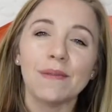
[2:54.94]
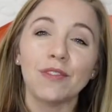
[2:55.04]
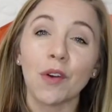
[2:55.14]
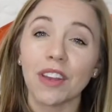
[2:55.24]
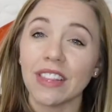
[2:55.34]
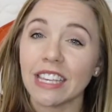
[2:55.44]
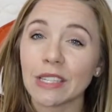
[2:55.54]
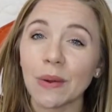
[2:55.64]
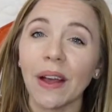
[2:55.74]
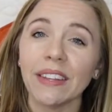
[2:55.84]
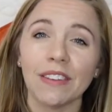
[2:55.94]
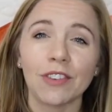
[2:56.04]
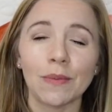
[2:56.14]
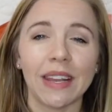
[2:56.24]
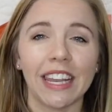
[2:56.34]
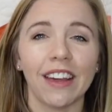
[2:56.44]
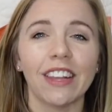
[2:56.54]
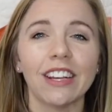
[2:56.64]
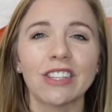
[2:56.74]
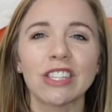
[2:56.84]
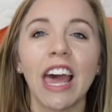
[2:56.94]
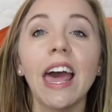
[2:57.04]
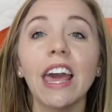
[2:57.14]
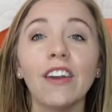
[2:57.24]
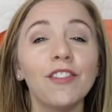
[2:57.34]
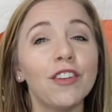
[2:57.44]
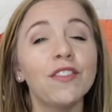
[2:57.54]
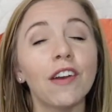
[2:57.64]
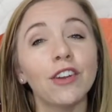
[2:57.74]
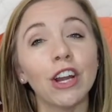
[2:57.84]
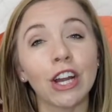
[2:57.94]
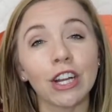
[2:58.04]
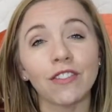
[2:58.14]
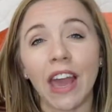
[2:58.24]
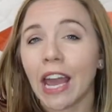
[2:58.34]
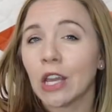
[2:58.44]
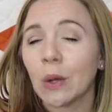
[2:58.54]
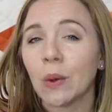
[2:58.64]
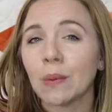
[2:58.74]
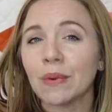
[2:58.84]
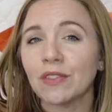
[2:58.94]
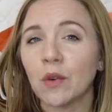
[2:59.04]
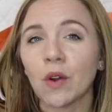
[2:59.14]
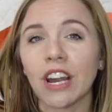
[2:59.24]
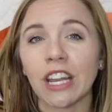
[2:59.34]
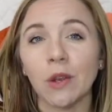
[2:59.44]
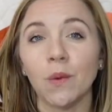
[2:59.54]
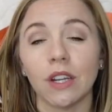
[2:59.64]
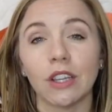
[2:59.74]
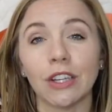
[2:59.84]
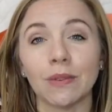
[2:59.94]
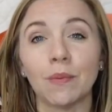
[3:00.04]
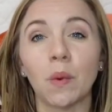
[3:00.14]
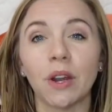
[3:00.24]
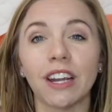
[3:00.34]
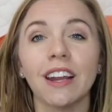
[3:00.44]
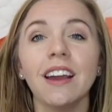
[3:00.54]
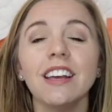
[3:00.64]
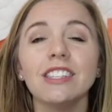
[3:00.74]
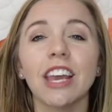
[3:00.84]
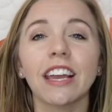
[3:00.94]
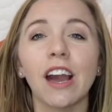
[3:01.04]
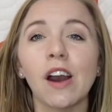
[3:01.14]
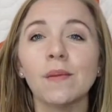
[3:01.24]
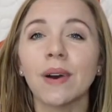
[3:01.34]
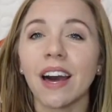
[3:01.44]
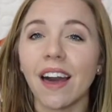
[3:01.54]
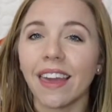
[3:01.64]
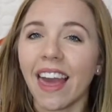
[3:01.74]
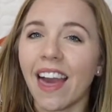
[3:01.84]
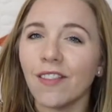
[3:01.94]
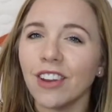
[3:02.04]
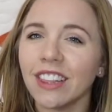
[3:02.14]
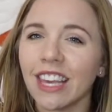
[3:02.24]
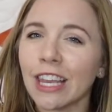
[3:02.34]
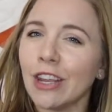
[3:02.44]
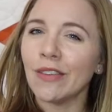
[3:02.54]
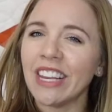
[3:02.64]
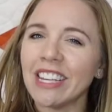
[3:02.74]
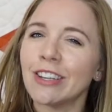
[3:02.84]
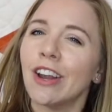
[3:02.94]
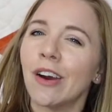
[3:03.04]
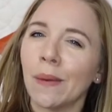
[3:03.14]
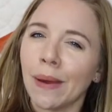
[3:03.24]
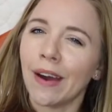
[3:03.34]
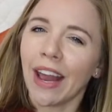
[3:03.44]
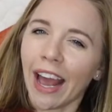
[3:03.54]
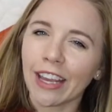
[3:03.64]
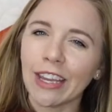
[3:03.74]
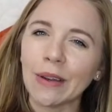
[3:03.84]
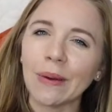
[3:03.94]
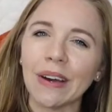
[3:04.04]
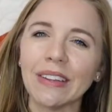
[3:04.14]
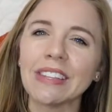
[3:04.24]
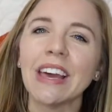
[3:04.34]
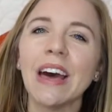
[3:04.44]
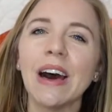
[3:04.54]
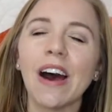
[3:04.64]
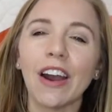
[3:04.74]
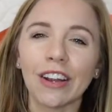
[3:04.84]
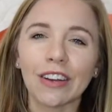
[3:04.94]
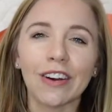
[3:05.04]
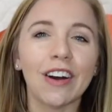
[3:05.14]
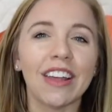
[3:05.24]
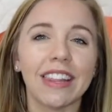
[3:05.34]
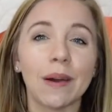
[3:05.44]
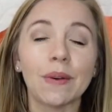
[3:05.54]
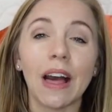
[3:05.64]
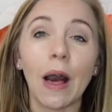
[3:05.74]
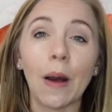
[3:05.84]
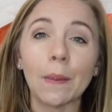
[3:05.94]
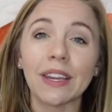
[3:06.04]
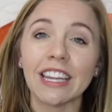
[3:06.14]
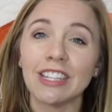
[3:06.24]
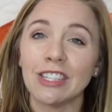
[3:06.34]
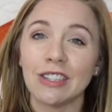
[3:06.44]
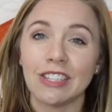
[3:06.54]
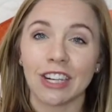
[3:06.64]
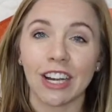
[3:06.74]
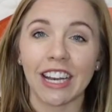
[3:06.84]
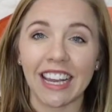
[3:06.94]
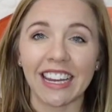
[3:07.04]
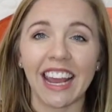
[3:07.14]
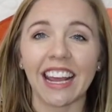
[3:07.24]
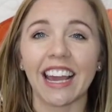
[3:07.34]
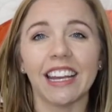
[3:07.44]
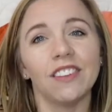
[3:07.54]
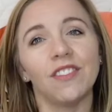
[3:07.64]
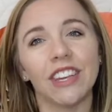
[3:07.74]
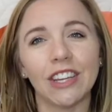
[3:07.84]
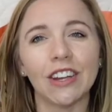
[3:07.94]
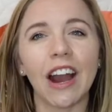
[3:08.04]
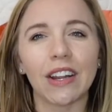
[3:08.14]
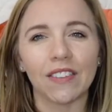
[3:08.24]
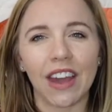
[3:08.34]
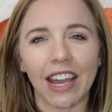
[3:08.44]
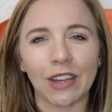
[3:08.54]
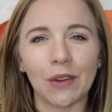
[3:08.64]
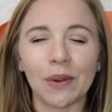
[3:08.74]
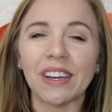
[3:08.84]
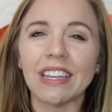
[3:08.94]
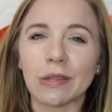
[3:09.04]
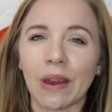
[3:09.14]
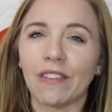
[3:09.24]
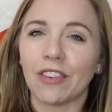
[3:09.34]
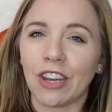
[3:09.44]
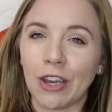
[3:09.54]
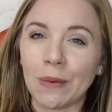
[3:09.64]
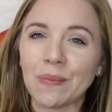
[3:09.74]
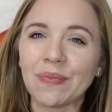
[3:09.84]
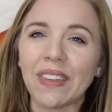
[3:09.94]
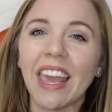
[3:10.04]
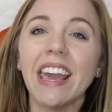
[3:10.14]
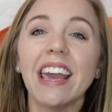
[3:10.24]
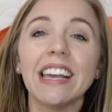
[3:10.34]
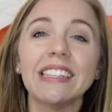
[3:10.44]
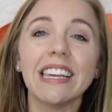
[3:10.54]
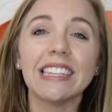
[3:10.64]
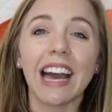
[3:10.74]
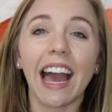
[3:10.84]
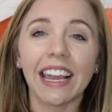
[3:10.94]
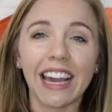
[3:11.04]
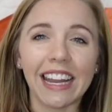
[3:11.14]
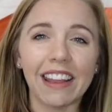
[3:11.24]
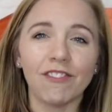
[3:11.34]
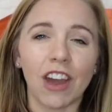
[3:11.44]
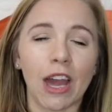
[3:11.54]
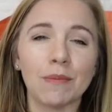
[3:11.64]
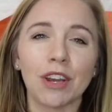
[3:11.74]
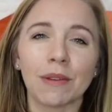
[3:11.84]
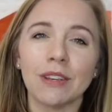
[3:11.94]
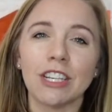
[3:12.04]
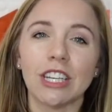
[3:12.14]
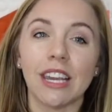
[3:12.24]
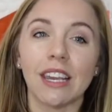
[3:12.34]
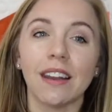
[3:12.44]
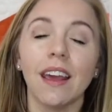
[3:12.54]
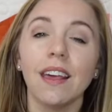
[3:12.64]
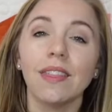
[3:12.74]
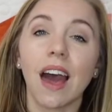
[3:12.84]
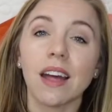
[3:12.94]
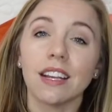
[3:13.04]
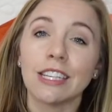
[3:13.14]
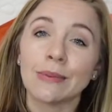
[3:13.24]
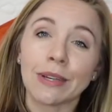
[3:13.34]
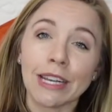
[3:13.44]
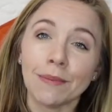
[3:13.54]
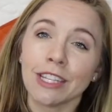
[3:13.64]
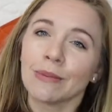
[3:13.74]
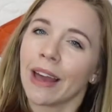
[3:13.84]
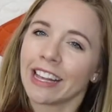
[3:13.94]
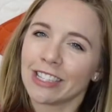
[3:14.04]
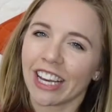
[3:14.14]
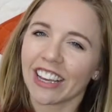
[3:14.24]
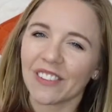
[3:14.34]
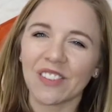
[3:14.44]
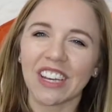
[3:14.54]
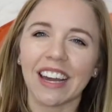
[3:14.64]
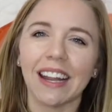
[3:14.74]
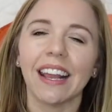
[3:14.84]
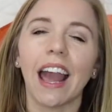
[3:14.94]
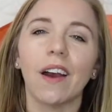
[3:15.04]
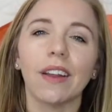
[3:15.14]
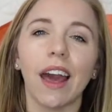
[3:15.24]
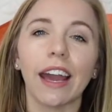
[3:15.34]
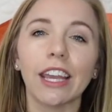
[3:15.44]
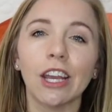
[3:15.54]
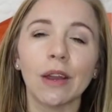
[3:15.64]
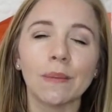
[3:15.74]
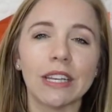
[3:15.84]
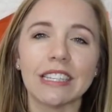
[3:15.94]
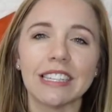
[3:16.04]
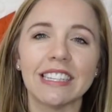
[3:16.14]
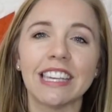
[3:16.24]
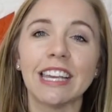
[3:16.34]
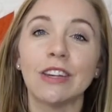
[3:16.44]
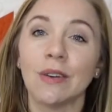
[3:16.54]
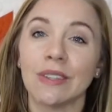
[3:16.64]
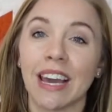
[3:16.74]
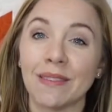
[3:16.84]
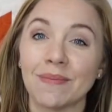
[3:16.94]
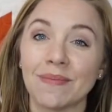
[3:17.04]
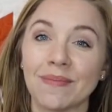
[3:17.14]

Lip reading: for this quilt and for many others. If you've never heard of AccuQuilt before and you want to learn more, check out my Everything Need to Know About AccuQuilt article, and that will help get you started and kind of figure out if AccuQuilt is right for you. It's a die cutting fabric machine that is pretty much magic for cutting out accurate pieces in no time.